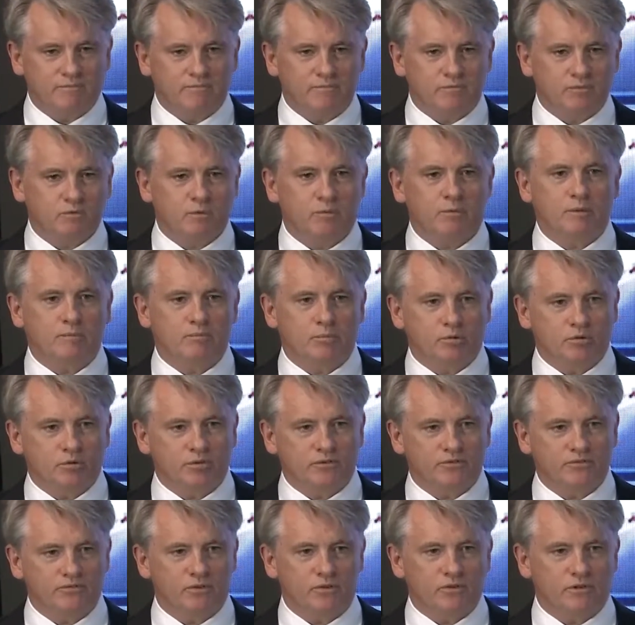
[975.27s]
swimming
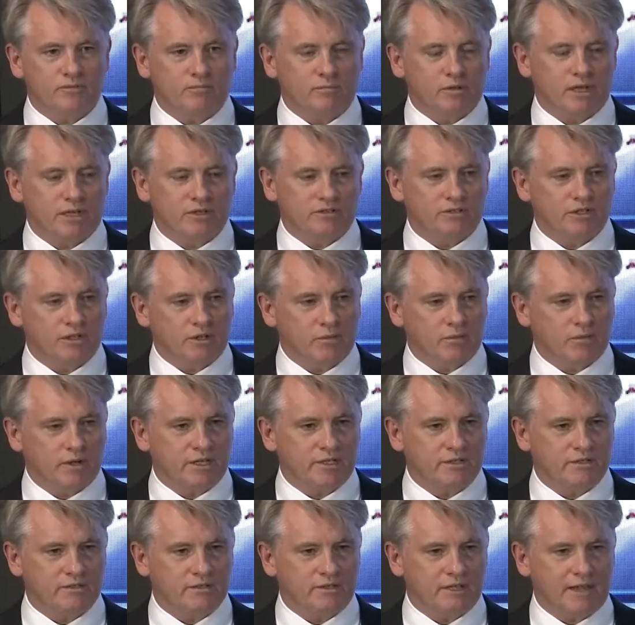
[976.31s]
pools full of plastic
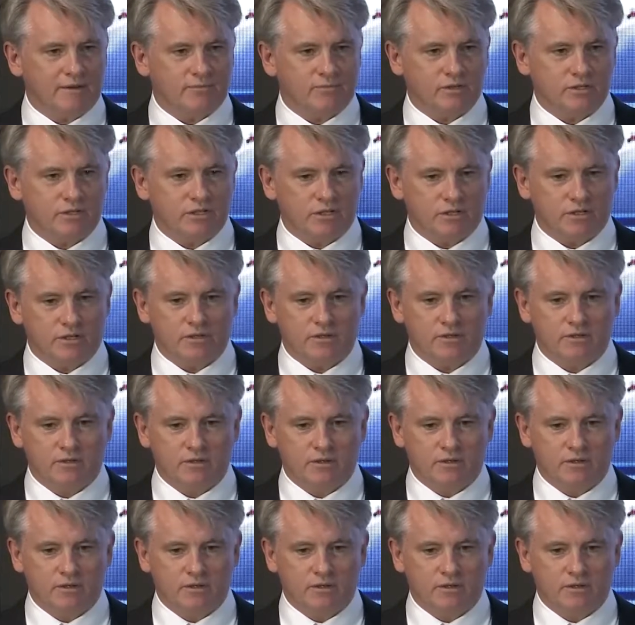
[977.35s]
waste every year,